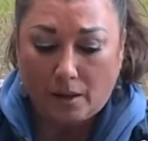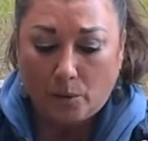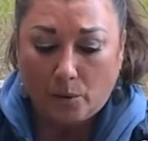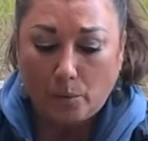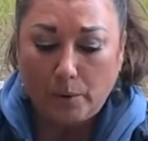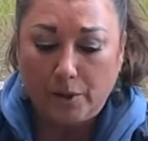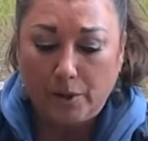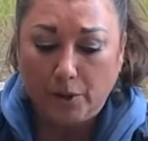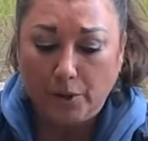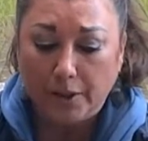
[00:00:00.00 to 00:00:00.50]

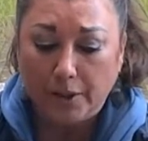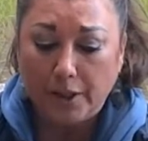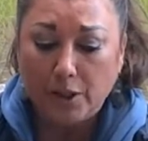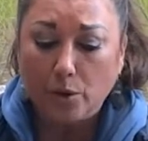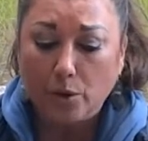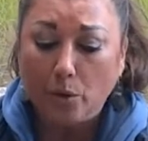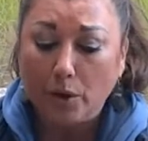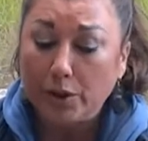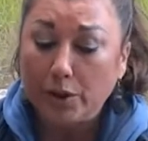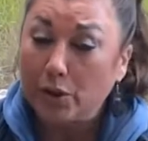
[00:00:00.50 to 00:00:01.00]
Returning
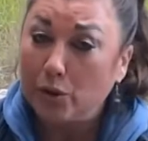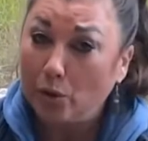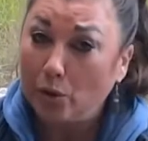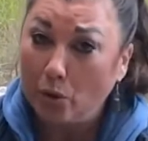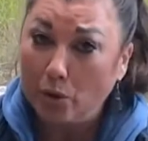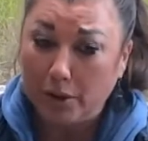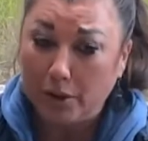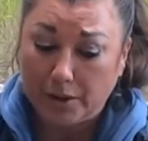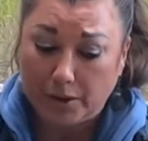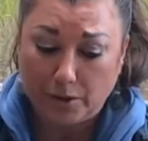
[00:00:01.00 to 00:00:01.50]
to our
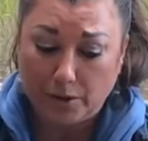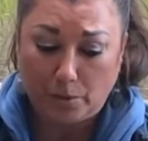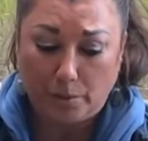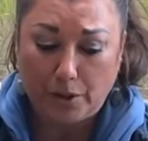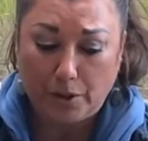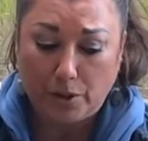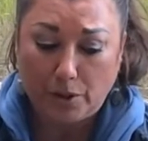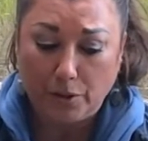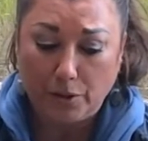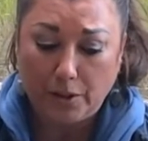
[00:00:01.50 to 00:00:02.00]
source is
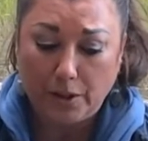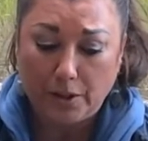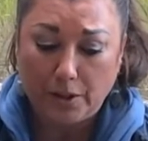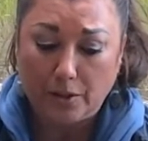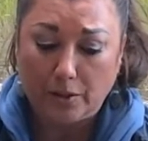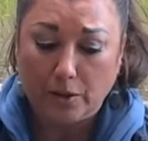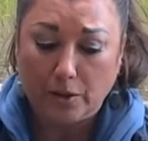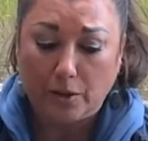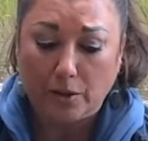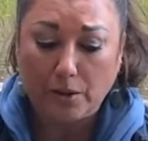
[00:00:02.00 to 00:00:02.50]
returning
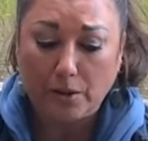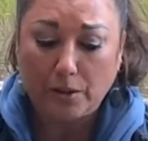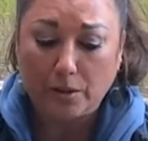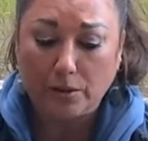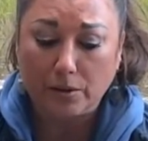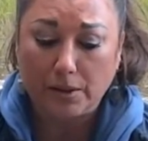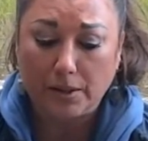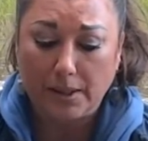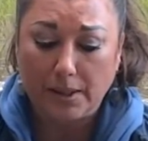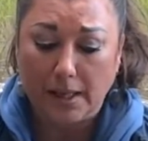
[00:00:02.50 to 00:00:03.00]
to the
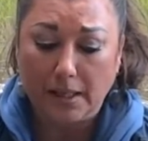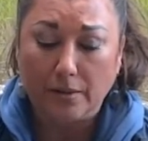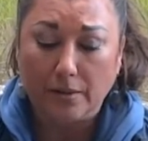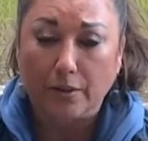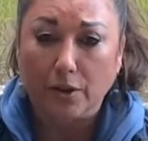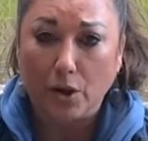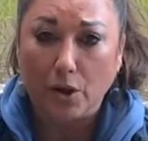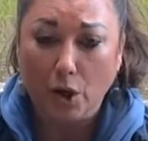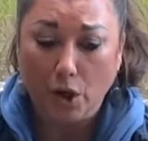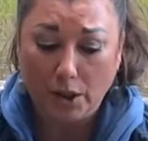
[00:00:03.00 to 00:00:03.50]
crystal state of
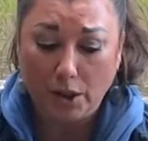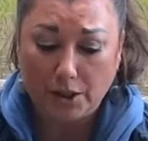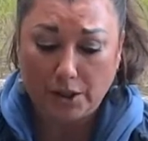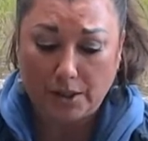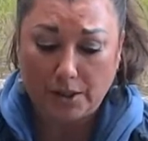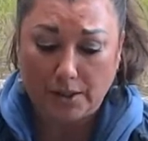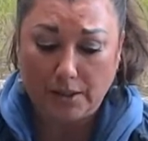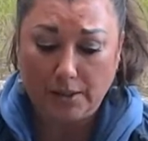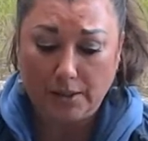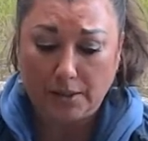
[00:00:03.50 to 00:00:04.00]
our
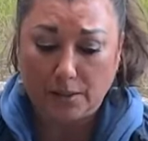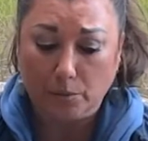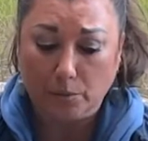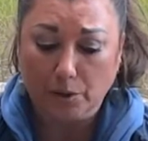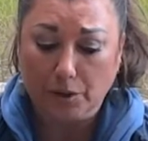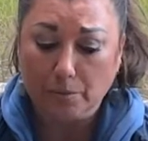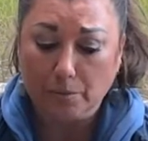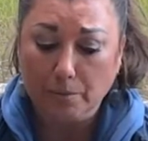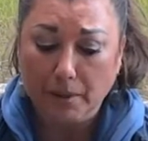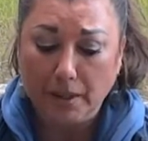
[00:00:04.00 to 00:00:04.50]
consciousness,
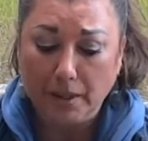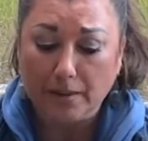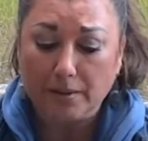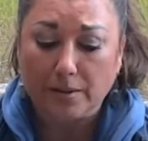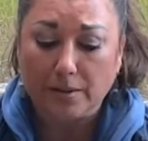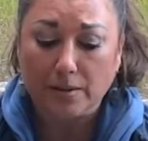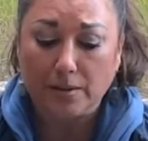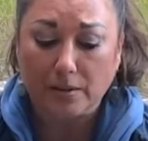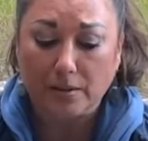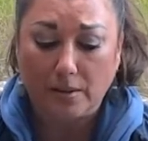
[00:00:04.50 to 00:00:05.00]
which
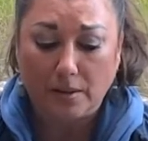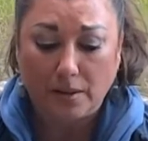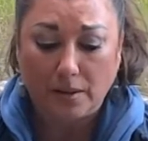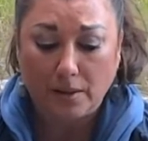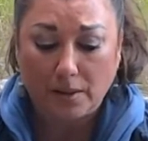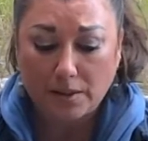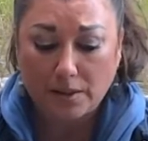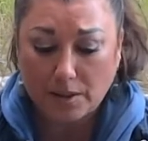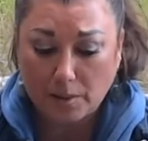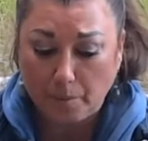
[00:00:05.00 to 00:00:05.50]
means
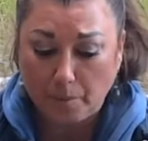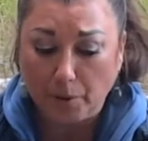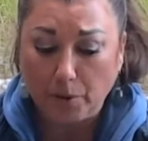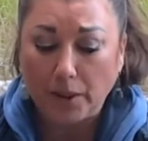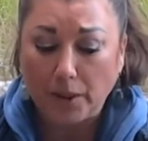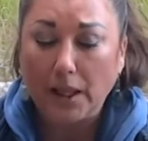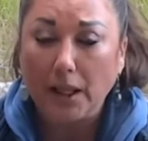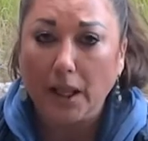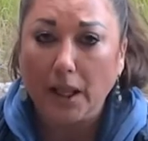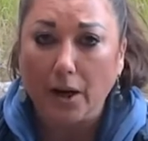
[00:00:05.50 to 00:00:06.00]

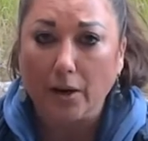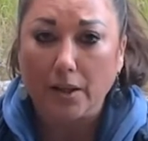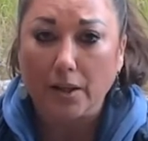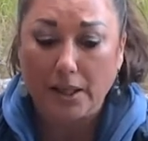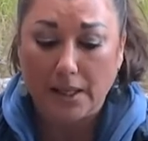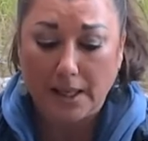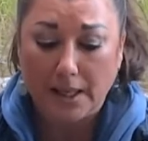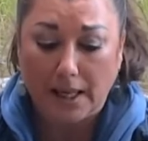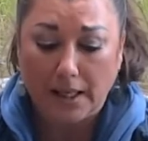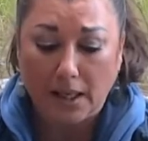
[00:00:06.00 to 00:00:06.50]
spirit
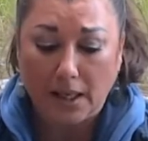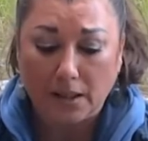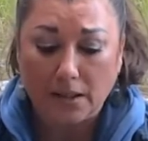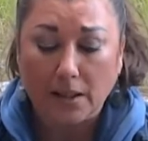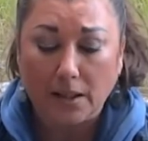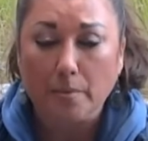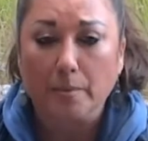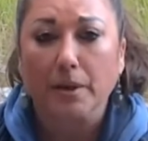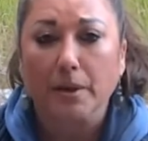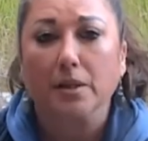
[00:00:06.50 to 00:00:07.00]
clarity and
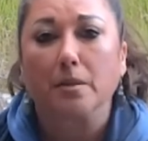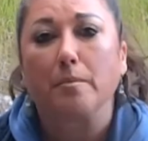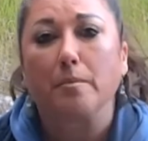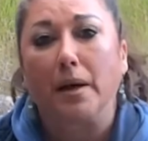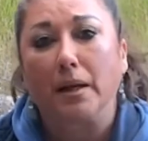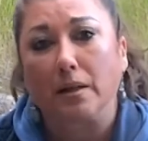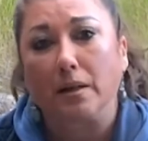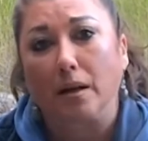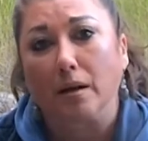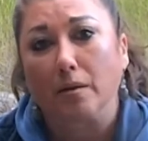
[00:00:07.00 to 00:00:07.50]
unlimited
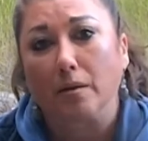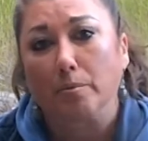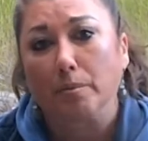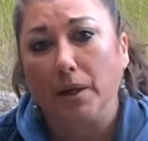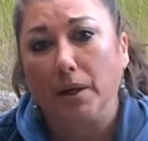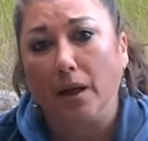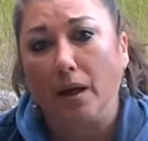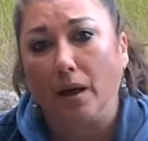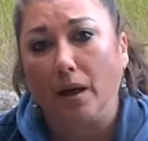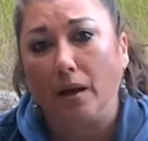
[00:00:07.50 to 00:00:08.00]
meta
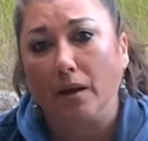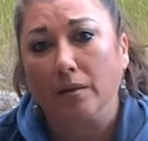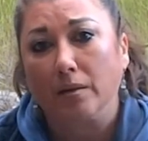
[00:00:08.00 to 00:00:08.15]
being.